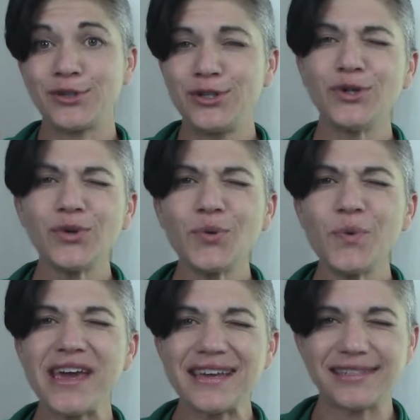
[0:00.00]
do
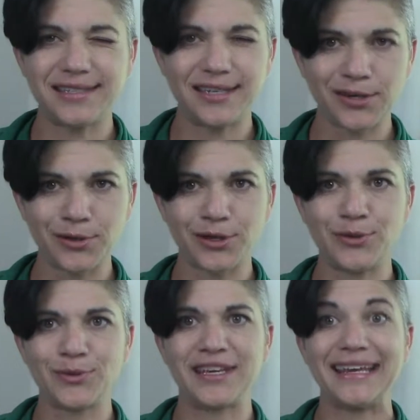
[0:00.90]
we still
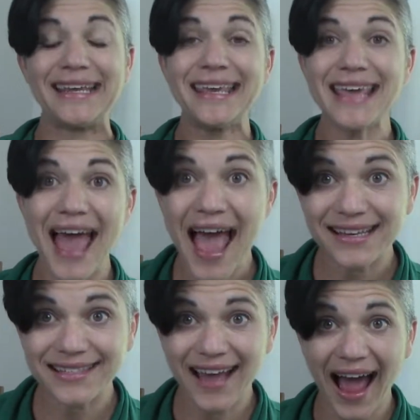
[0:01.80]
use it?
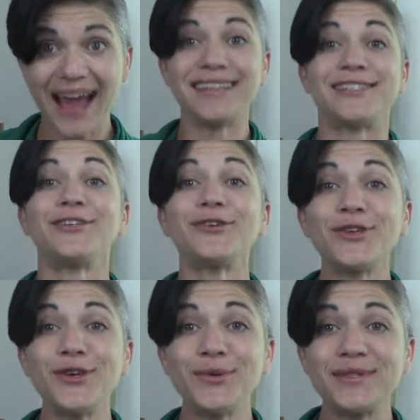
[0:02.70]
Yes, I still
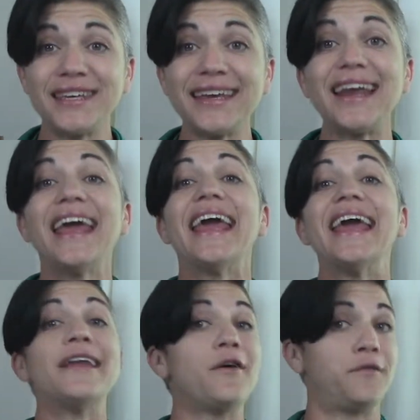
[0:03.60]
use it
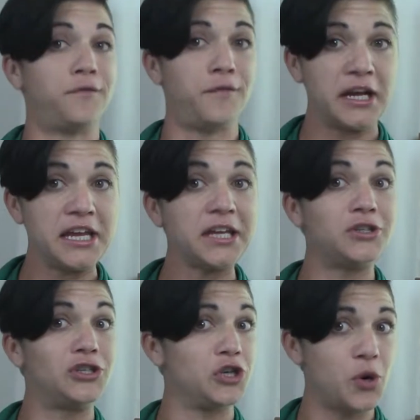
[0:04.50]
in a funny,
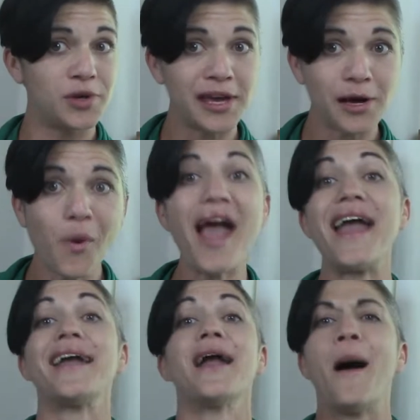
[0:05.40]
joking
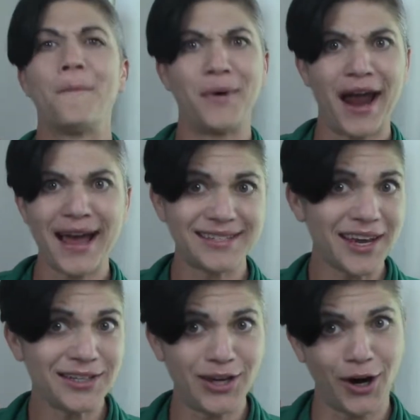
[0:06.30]
way, but I
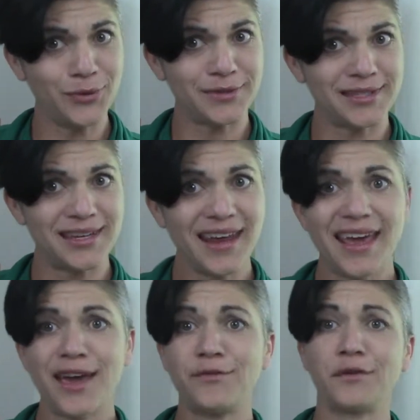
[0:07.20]
say totes.
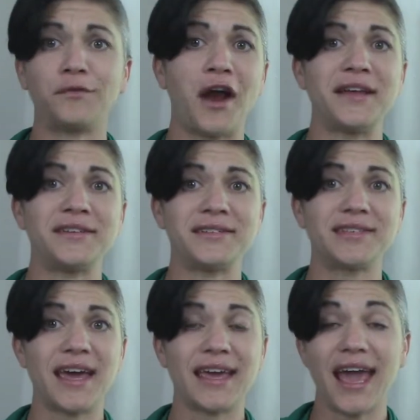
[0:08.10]
If a friend is
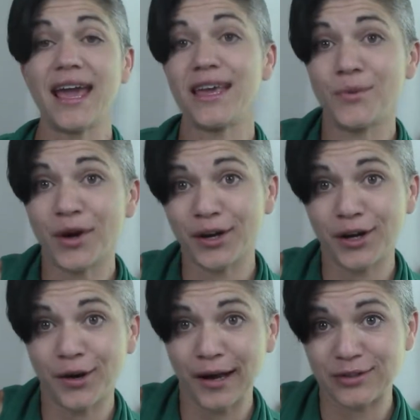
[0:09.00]
like, hey, you wanna
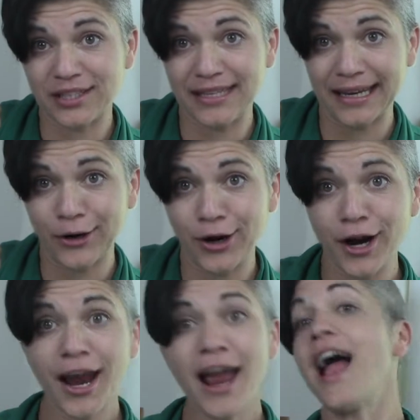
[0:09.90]
go out to dinner?
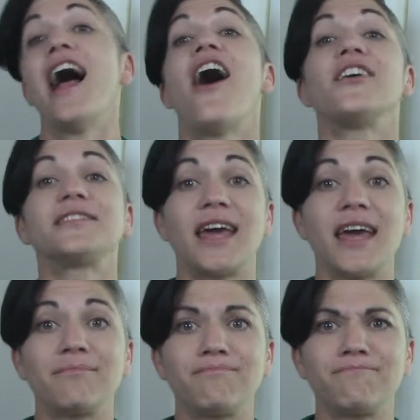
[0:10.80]
I'll
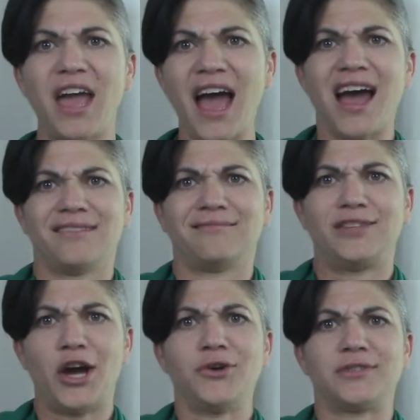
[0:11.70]
say, yeah,
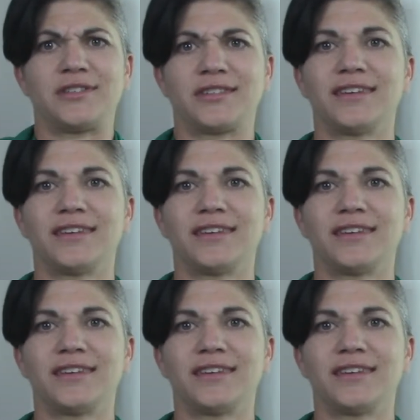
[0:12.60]
totes.